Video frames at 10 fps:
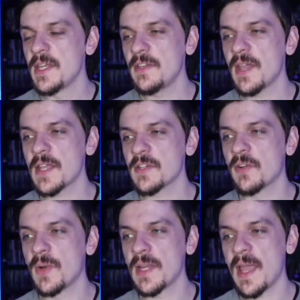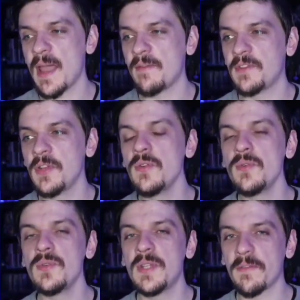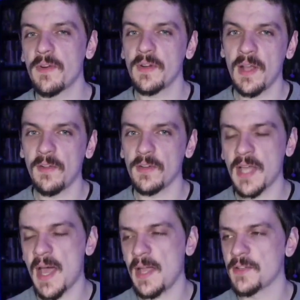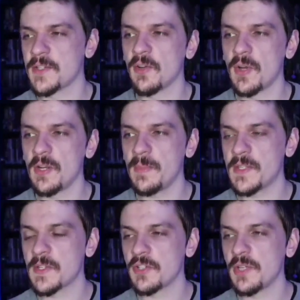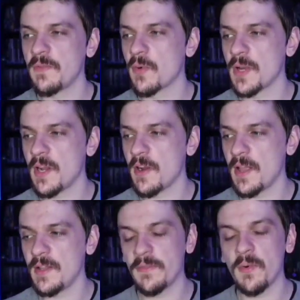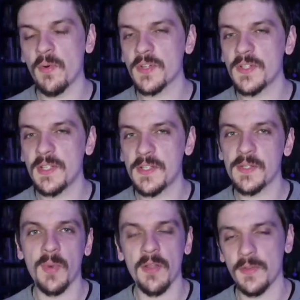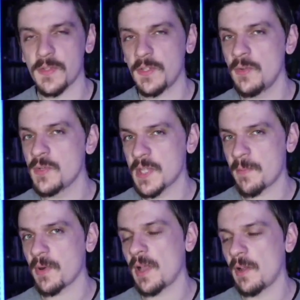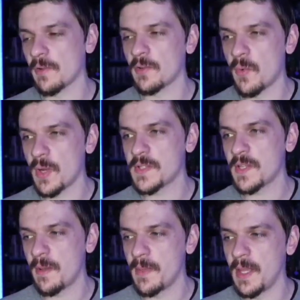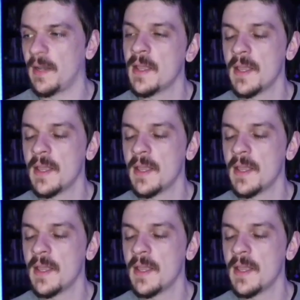you guys are going to have two different colored tiles you're going to be searching for here, and of course this is where those two separate colored coins come in.